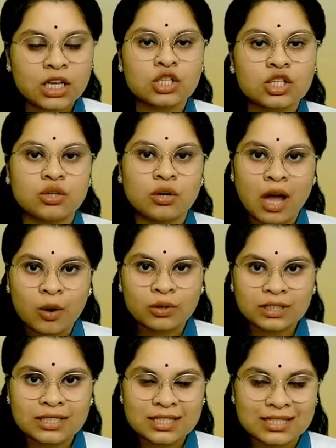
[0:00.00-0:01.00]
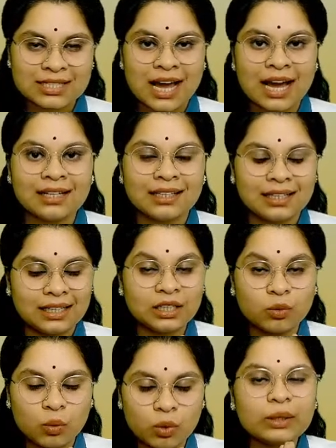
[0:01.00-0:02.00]
So how did it start?
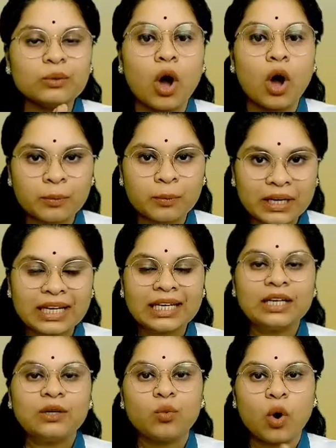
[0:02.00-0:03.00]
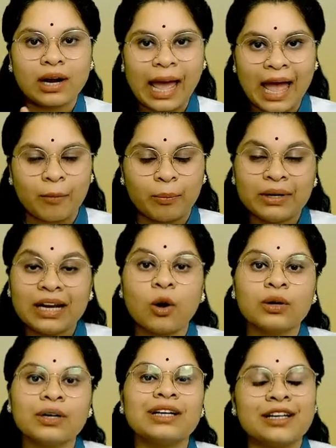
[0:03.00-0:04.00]
In what period? What happened? How
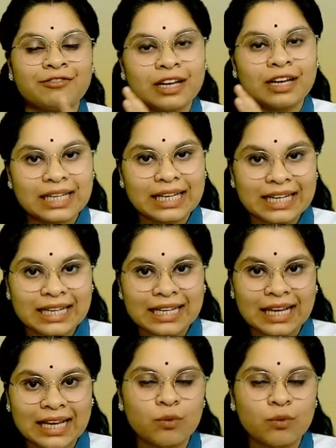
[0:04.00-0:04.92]
did it affect India?